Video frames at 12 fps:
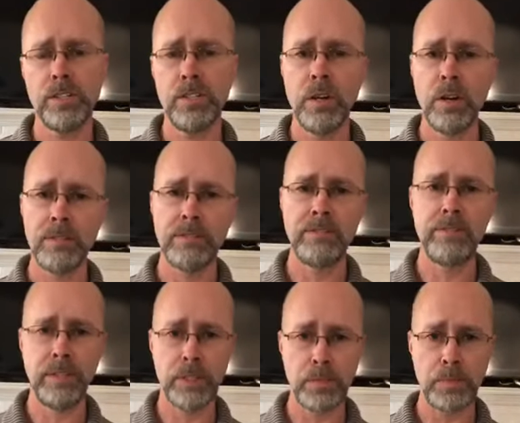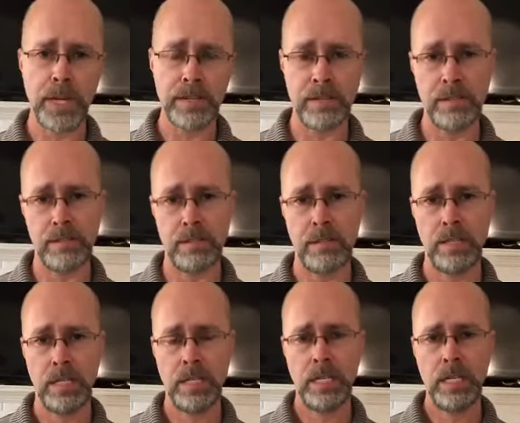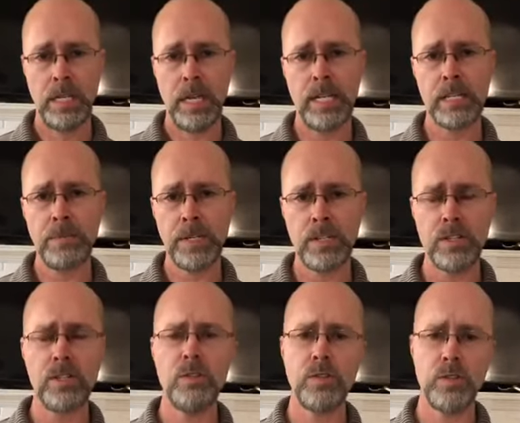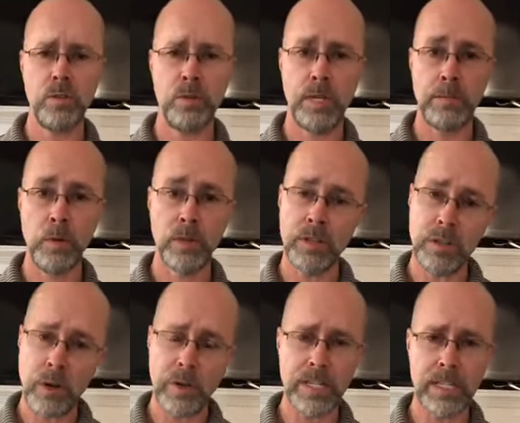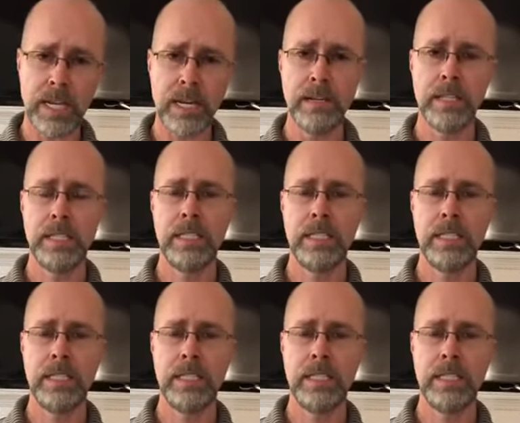You don't even feel his presence as much as you used to anymore. You know he's there,